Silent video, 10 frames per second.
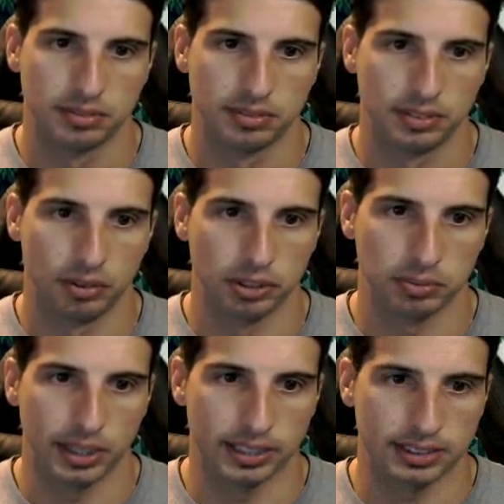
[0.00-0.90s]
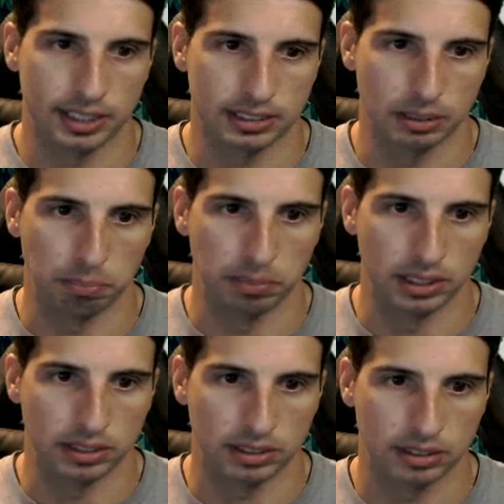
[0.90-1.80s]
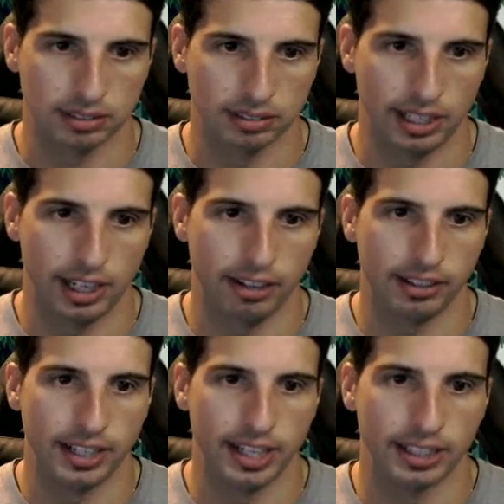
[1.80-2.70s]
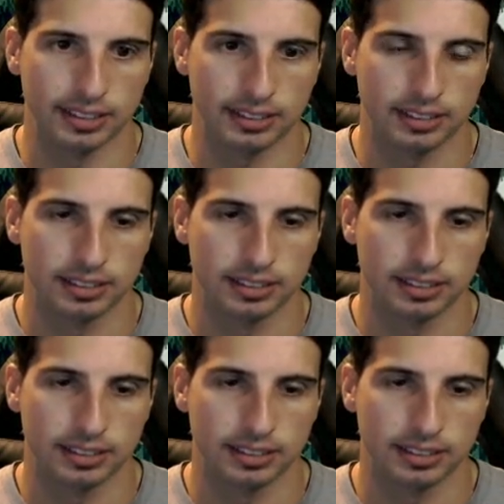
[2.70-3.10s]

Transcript: Where's my sexy beast? There he is!